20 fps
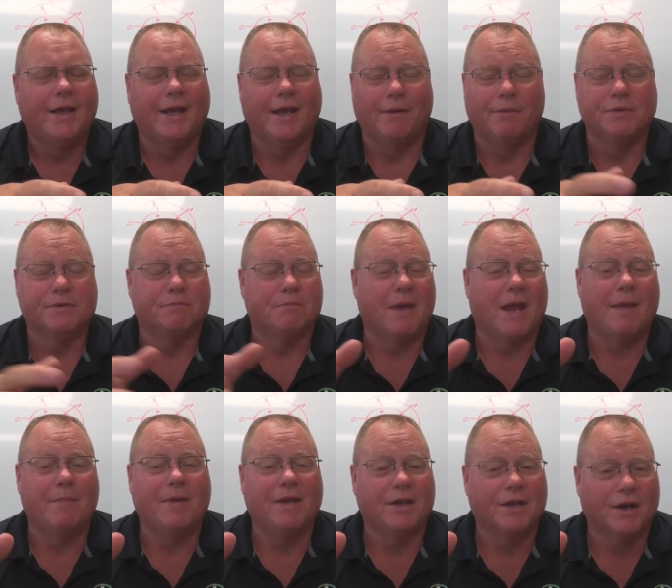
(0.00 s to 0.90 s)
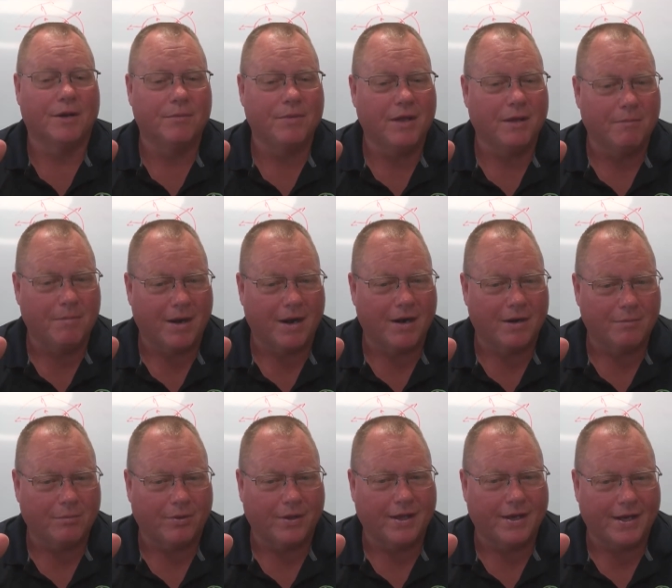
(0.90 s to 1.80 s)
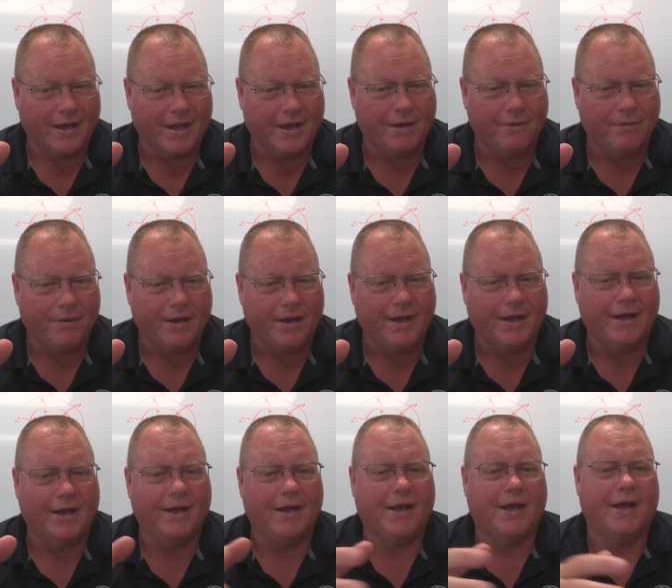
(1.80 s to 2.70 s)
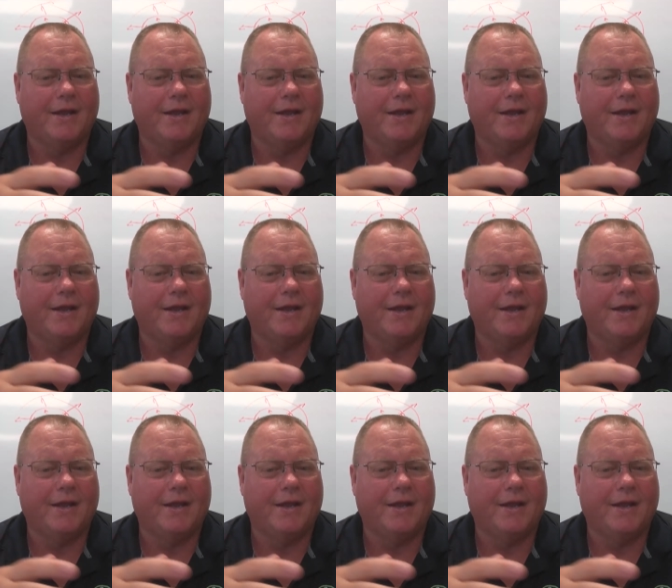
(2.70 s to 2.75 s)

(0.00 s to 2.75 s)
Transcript: It was maybe going to be a barren plant anyway.